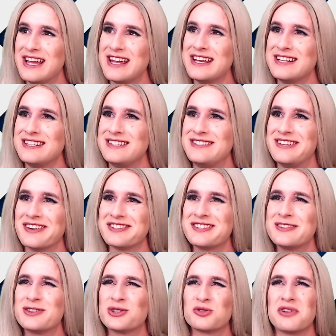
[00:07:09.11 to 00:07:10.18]
it
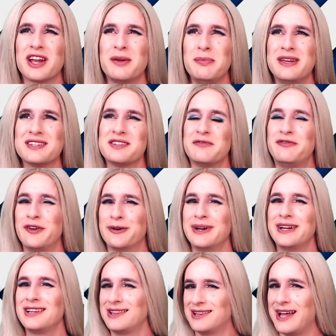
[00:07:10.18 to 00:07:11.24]
doesn't strike me as a
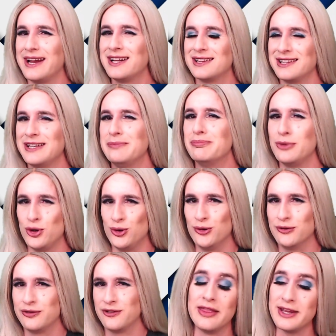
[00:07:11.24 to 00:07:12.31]
very likely move.